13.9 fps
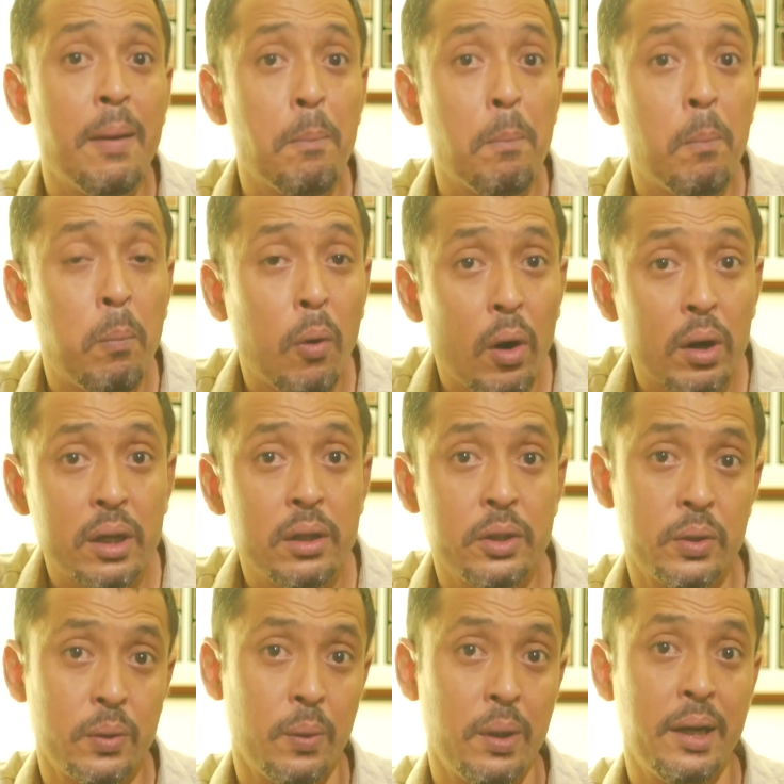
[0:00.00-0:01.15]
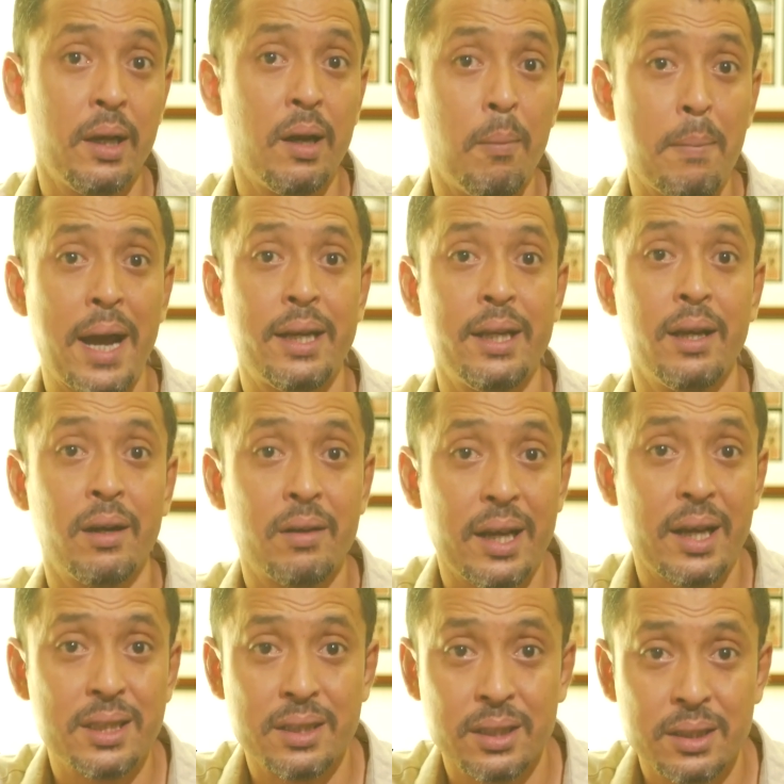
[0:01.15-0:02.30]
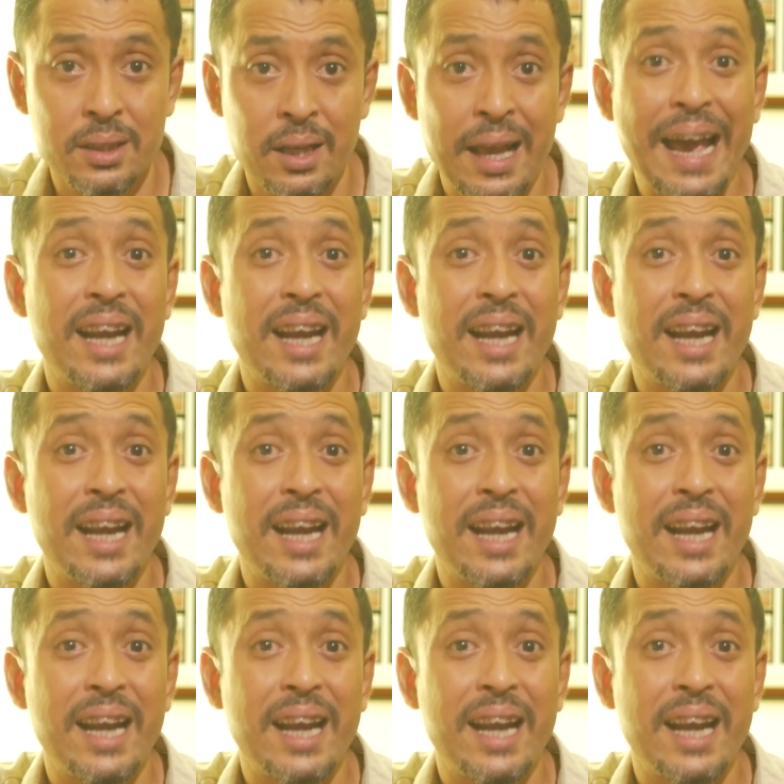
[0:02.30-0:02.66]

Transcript: important role in combating a crisis,